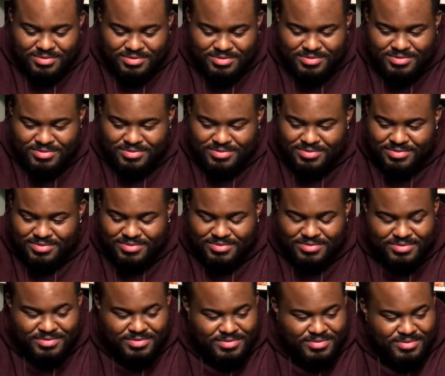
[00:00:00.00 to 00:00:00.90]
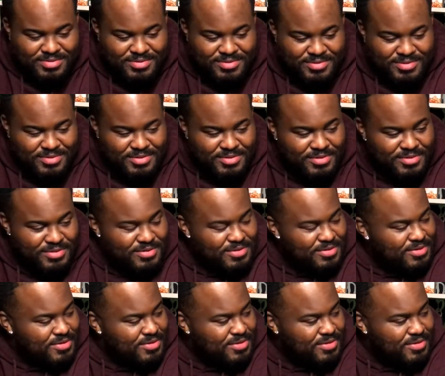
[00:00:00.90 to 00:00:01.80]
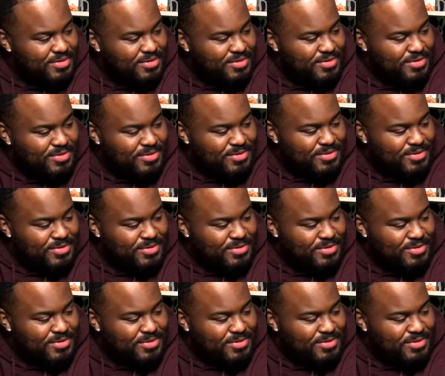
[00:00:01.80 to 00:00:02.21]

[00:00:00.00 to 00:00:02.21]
(not speaking)